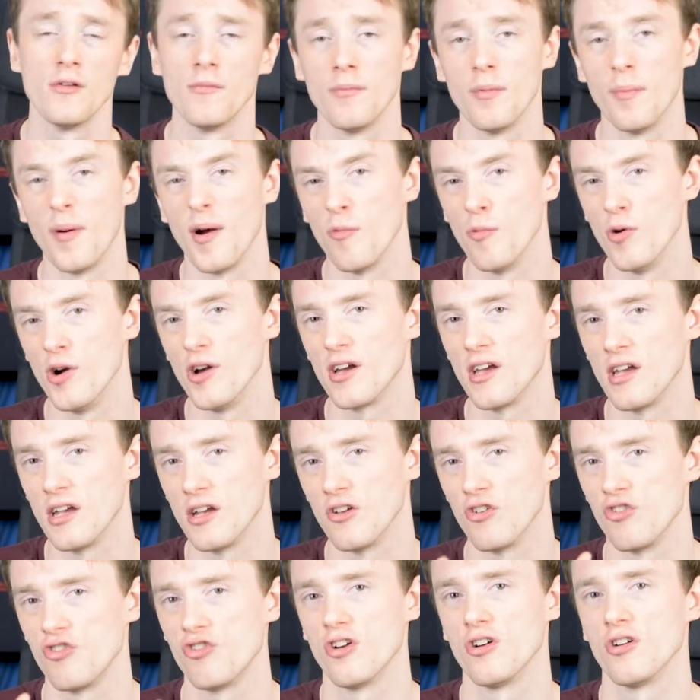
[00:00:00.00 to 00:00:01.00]
But by working
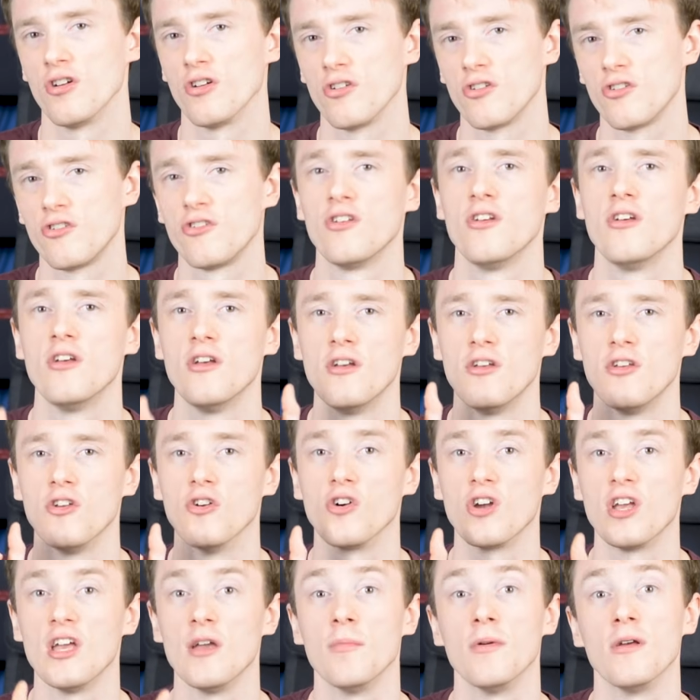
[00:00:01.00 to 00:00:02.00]
in chunks, you're
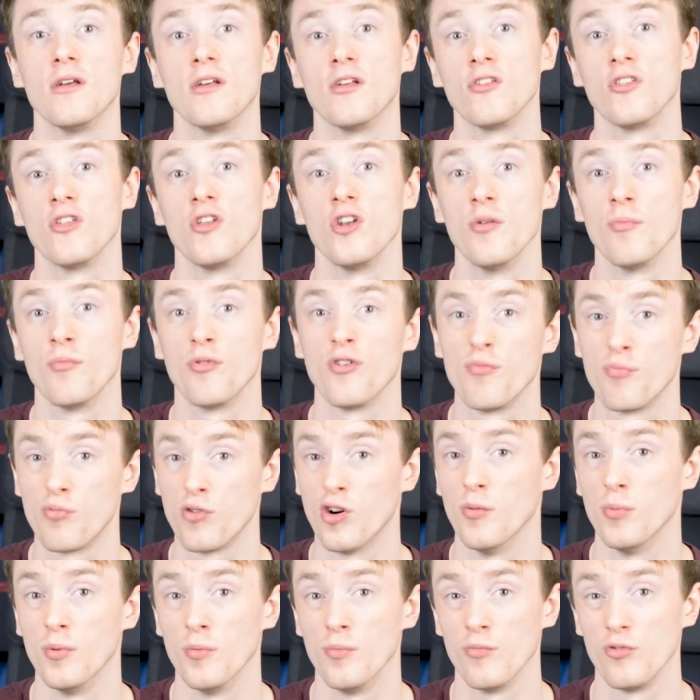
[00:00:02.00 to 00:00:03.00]
keeping the number of
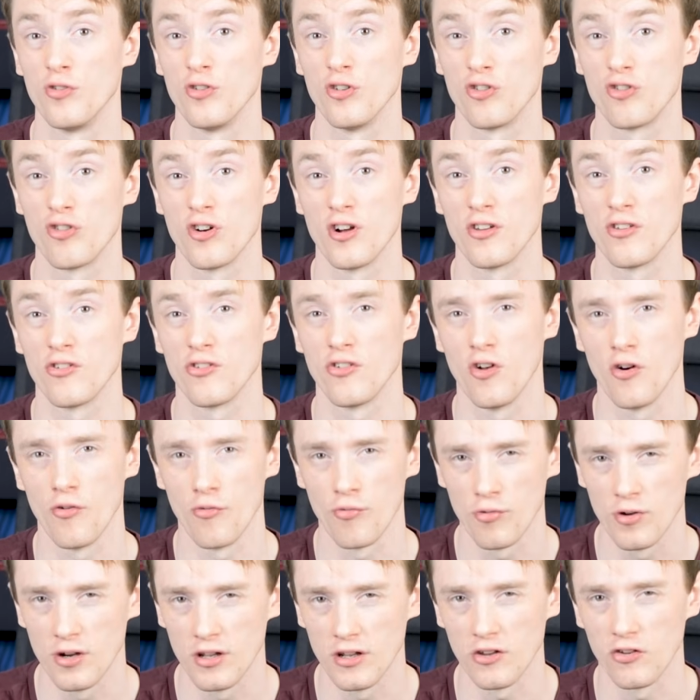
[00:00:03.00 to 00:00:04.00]
problems you're trying to solve
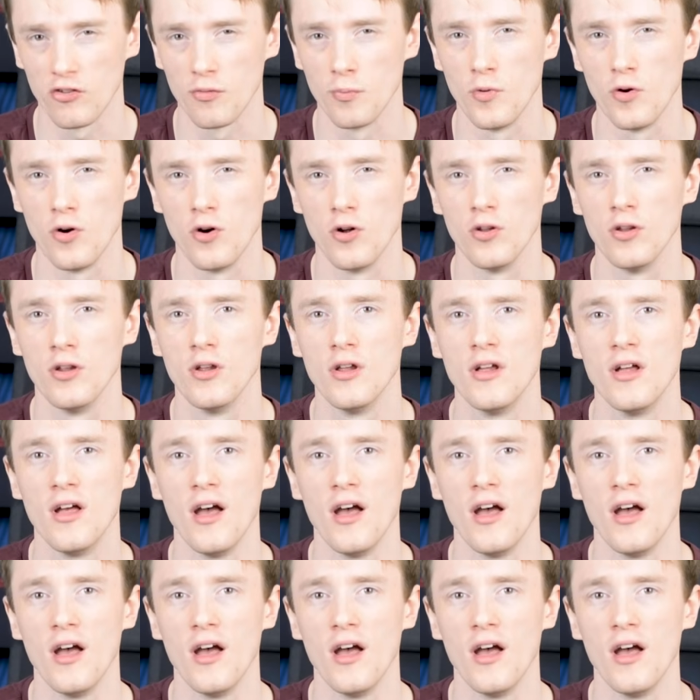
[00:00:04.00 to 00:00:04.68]
really small,